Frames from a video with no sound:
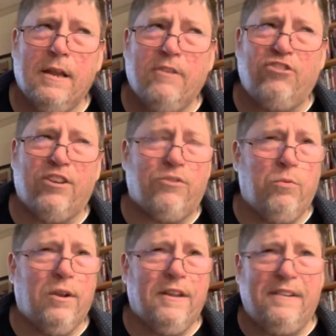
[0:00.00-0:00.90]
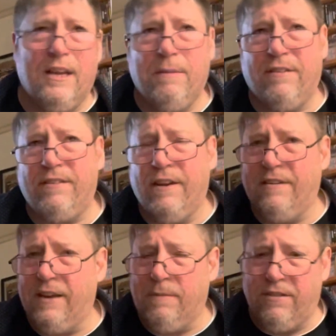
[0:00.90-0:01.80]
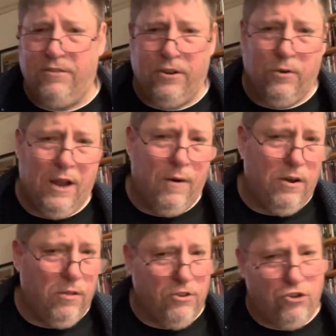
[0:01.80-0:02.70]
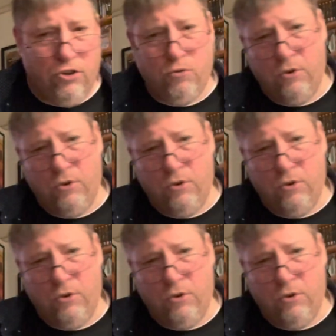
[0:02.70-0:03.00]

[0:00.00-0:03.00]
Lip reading: Just really Demons and Demons 2. Now, I know the church was